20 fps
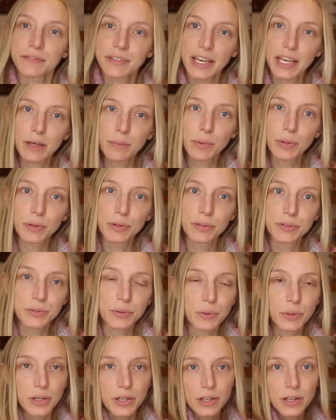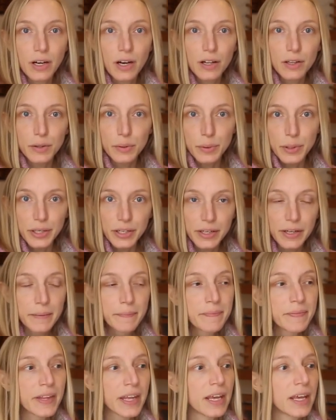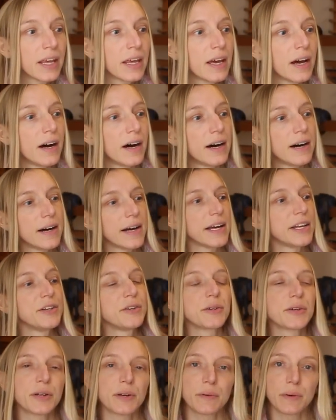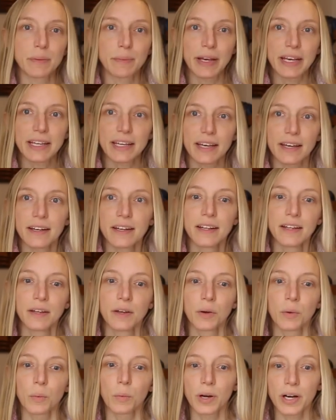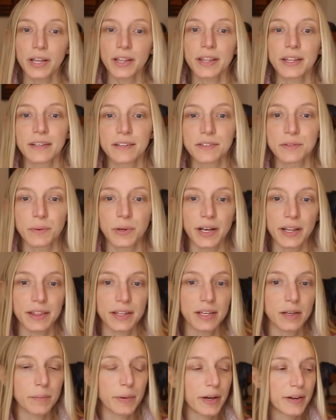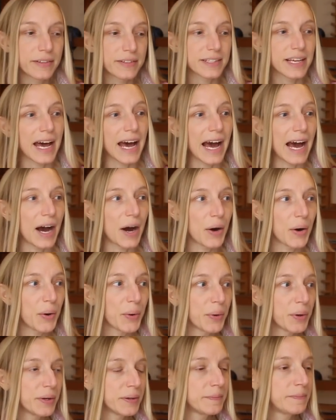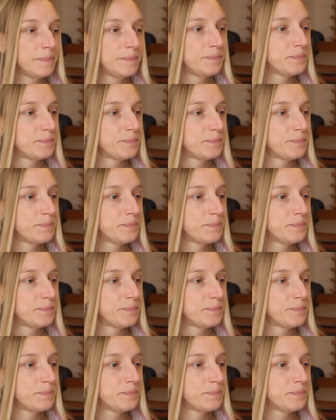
of cables or color work, uh, and you're going to remake it, one of the things you want to think about is how